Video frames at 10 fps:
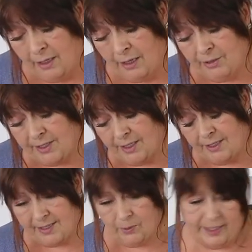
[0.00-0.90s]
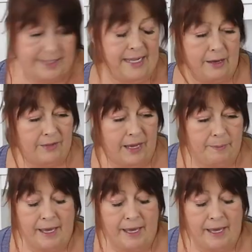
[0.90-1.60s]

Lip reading: I'm just going to squeeze out that